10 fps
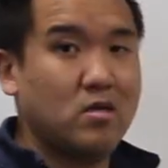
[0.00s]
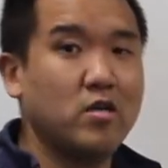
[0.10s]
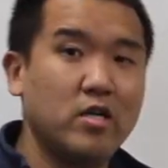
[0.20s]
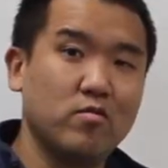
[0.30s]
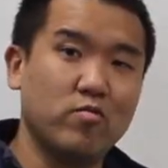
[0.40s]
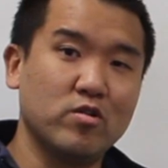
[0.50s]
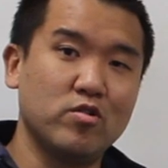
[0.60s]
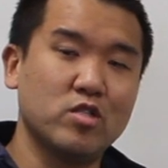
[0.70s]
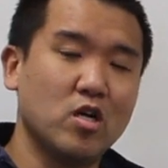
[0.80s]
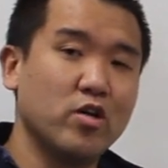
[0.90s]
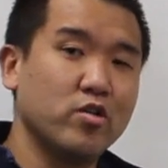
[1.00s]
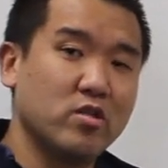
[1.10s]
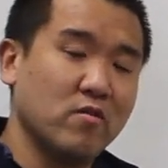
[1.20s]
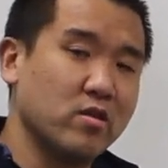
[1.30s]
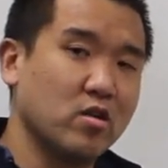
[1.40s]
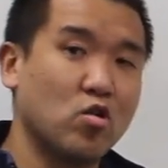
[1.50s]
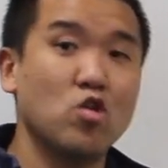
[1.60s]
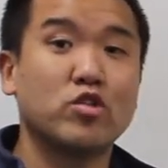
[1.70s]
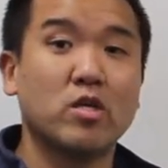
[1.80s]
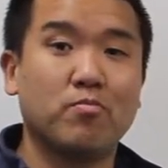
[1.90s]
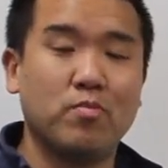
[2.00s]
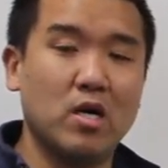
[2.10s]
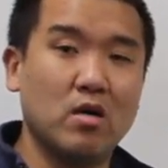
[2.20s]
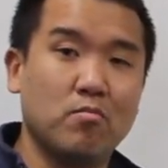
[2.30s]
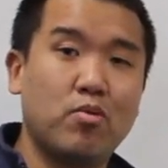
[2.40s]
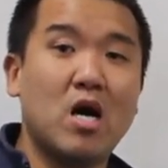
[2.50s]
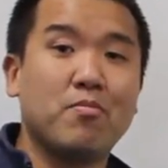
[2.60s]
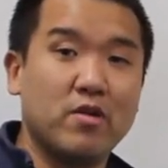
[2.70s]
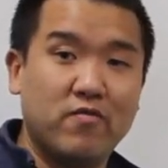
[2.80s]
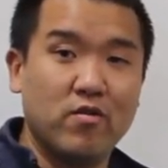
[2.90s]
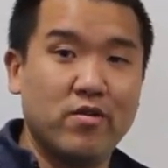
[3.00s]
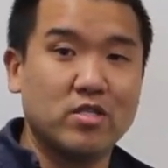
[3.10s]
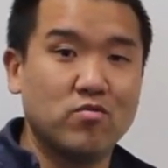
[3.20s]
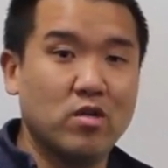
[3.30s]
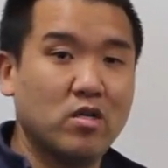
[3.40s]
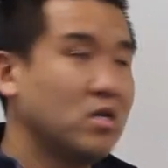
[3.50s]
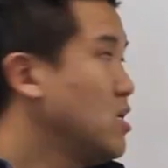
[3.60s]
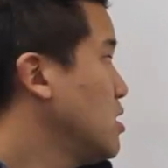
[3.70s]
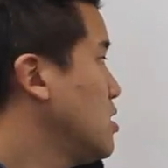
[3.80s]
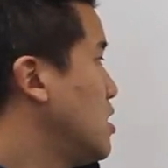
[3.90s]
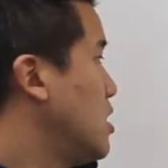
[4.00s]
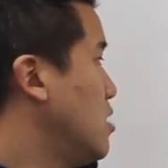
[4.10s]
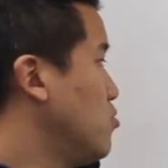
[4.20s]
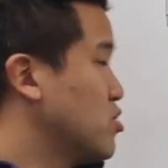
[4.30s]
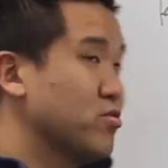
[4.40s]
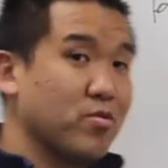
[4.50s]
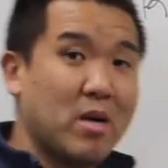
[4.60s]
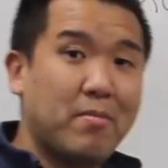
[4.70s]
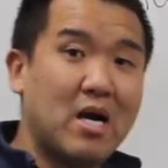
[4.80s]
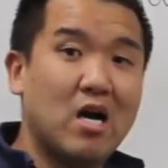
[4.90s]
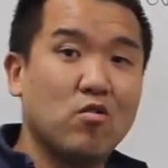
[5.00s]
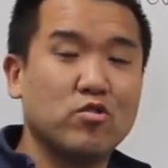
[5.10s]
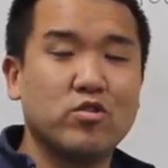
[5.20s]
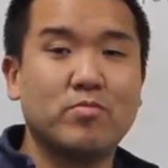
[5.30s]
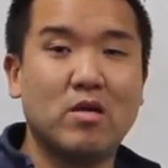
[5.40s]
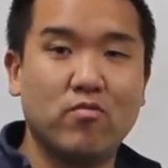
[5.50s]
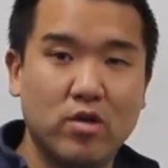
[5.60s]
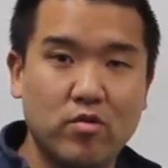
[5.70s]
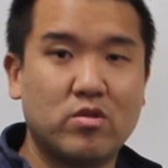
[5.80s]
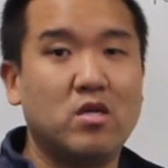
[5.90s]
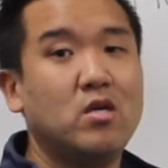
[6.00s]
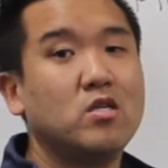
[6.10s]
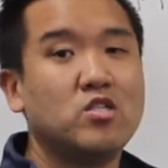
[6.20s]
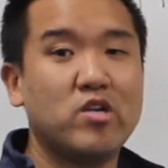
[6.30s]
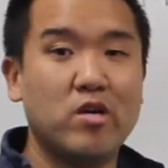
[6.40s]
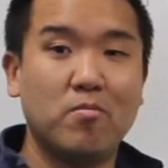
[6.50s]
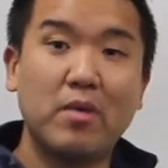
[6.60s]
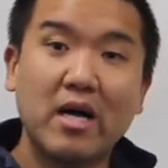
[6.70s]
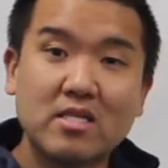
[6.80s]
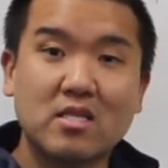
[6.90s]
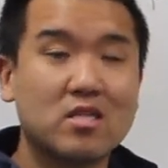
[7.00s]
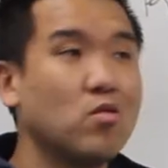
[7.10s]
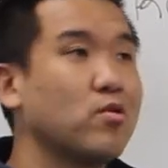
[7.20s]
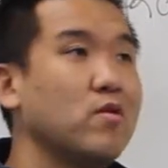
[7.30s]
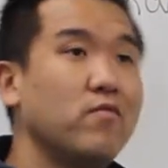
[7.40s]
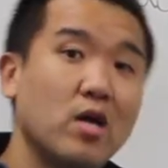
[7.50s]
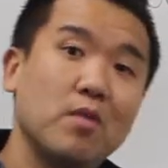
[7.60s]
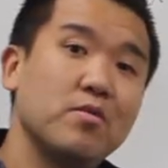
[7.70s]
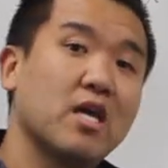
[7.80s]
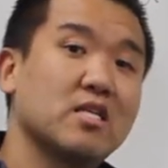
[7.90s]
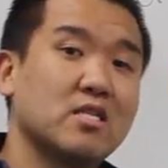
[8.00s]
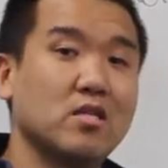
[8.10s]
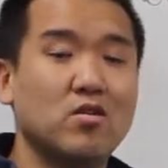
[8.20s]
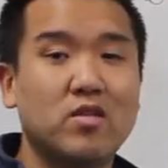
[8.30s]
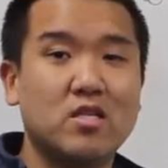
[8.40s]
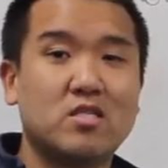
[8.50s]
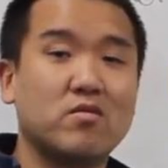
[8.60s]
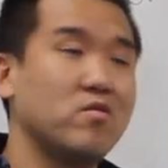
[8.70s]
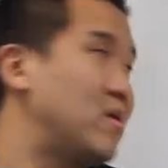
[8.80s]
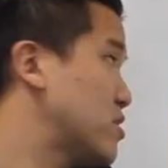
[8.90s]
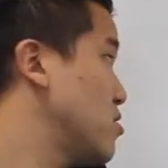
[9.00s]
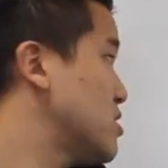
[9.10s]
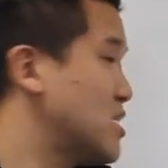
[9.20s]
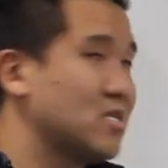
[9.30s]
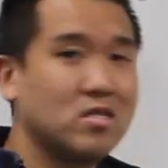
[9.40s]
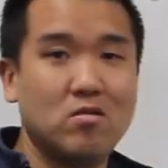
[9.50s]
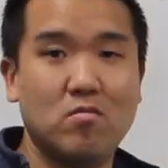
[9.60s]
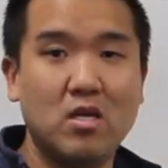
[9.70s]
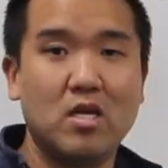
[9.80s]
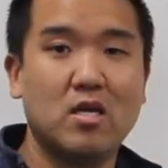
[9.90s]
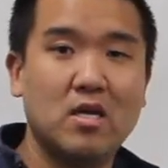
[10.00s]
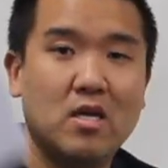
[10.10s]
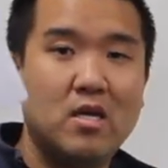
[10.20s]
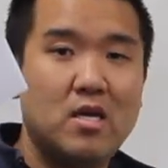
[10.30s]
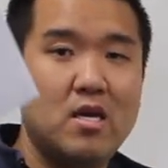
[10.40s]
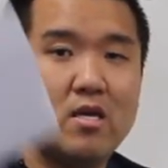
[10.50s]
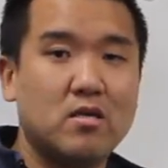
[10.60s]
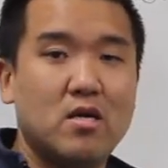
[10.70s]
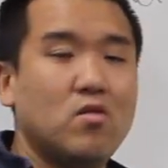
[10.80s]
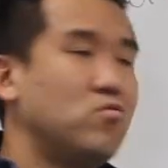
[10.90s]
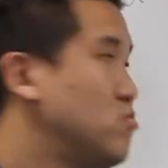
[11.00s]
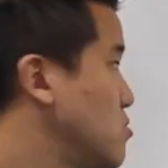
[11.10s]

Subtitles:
Alright, we're going to use all the quotient property for this one. Which one's my power, which one's my root? Try your best, don't give up. You guys can do this. I'll give you about 30 seconds to a minute, and go.